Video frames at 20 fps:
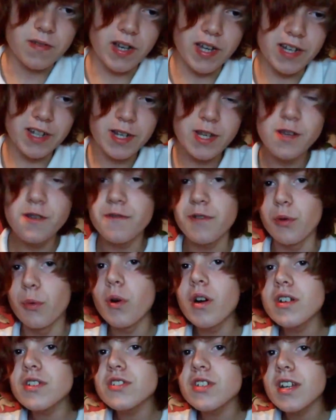Thank you for
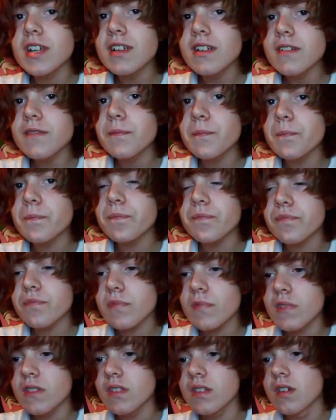watching.
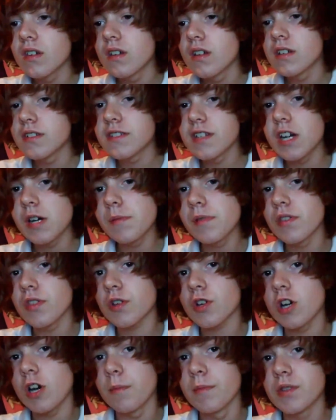tell me in the
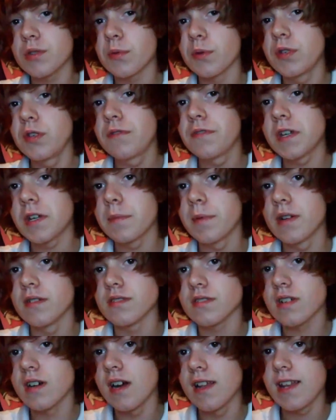comments what you think about
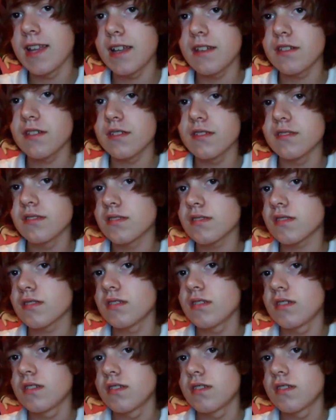Skylanders.